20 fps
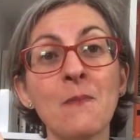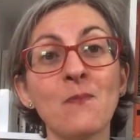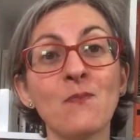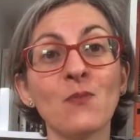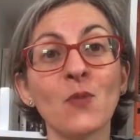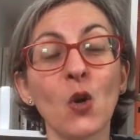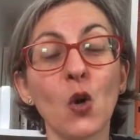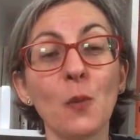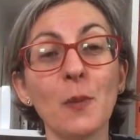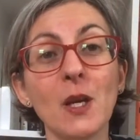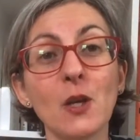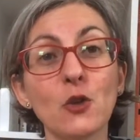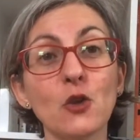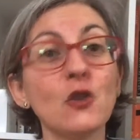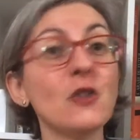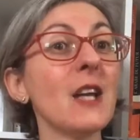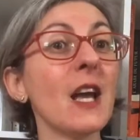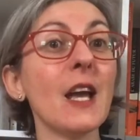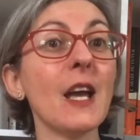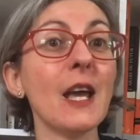coming on a
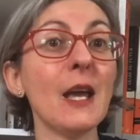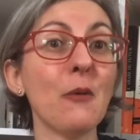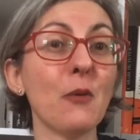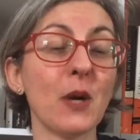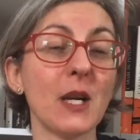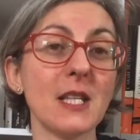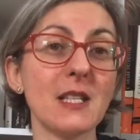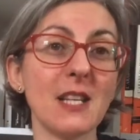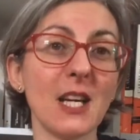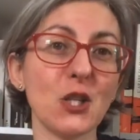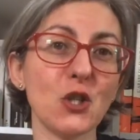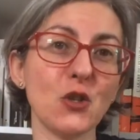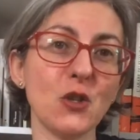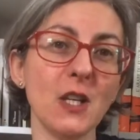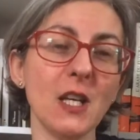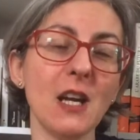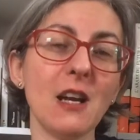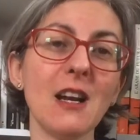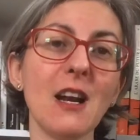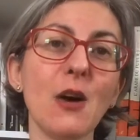day where it's
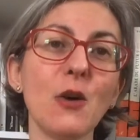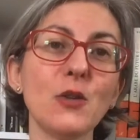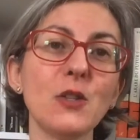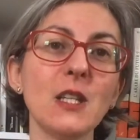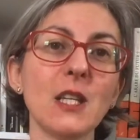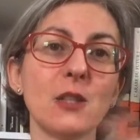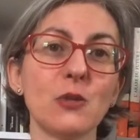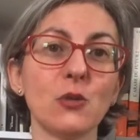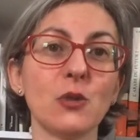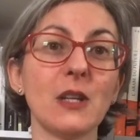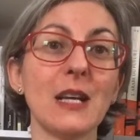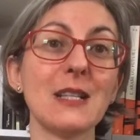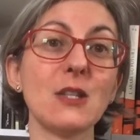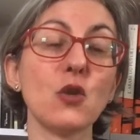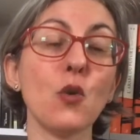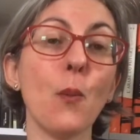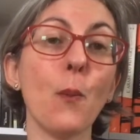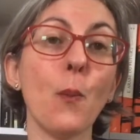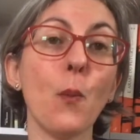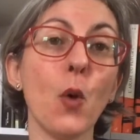actually cloudy and all that.
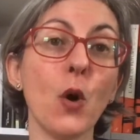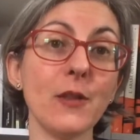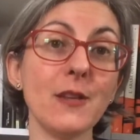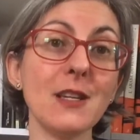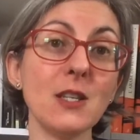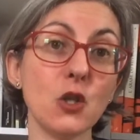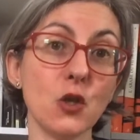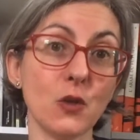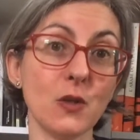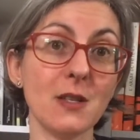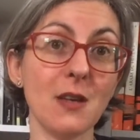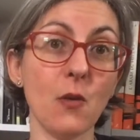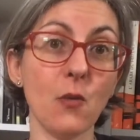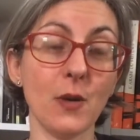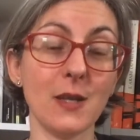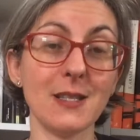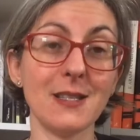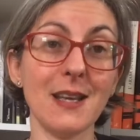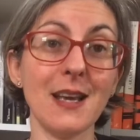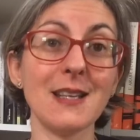So Monday, Tuesday,
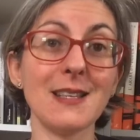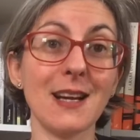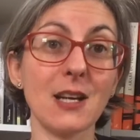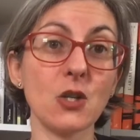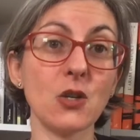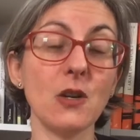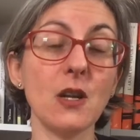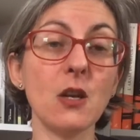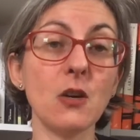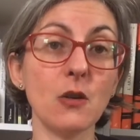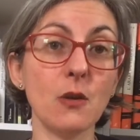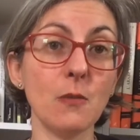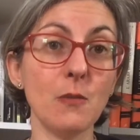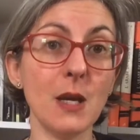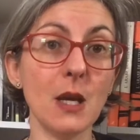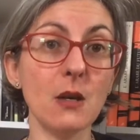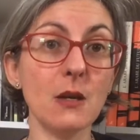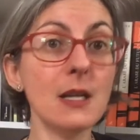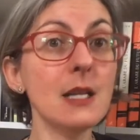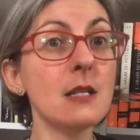Wednesday is actually going to
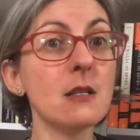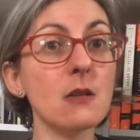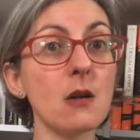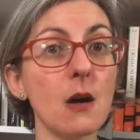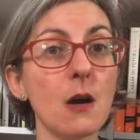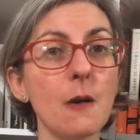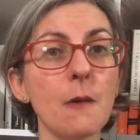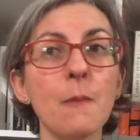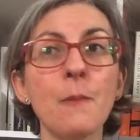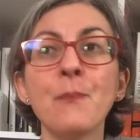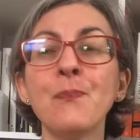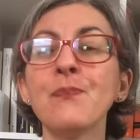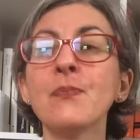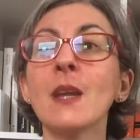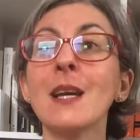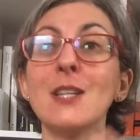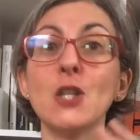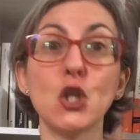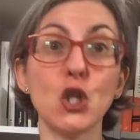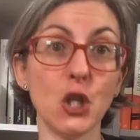be a little
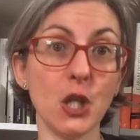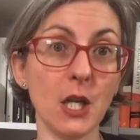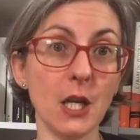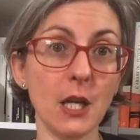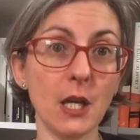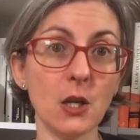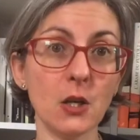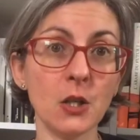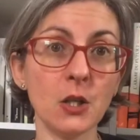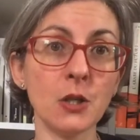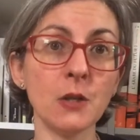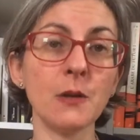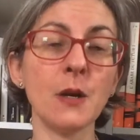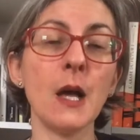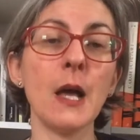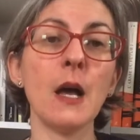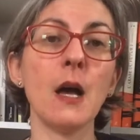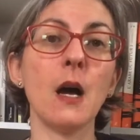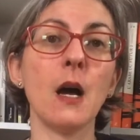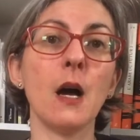chillier,
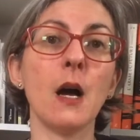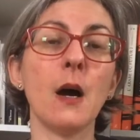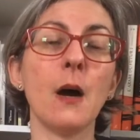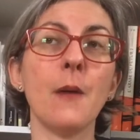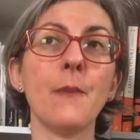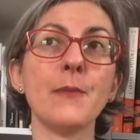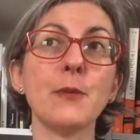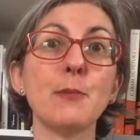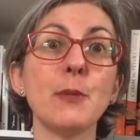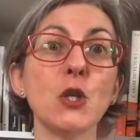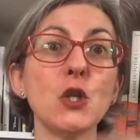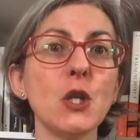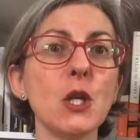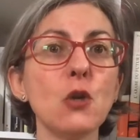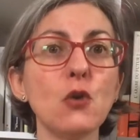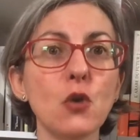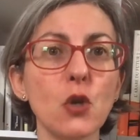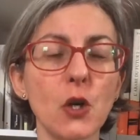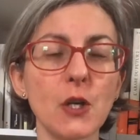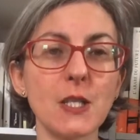especially in
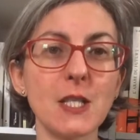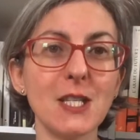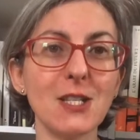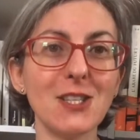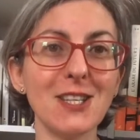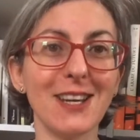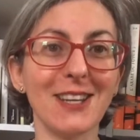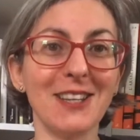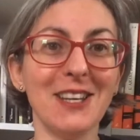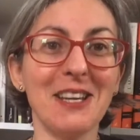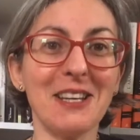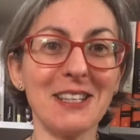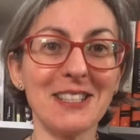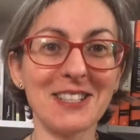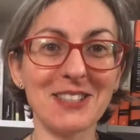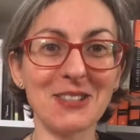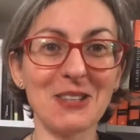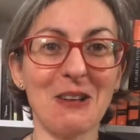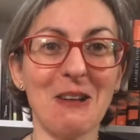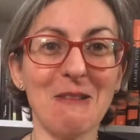New York City. I think
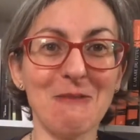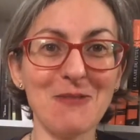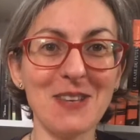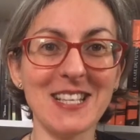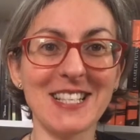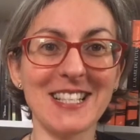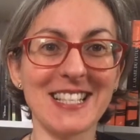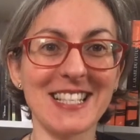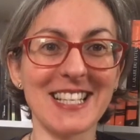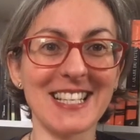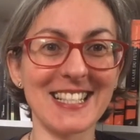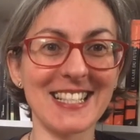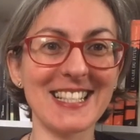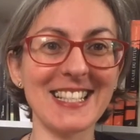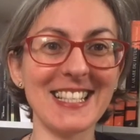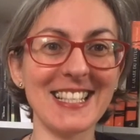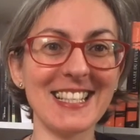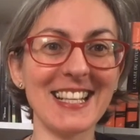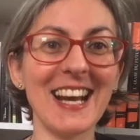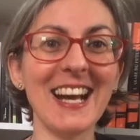it's going to be
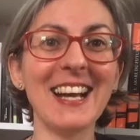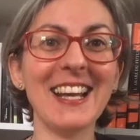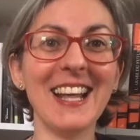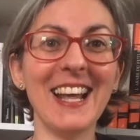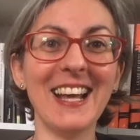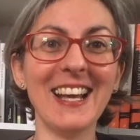69.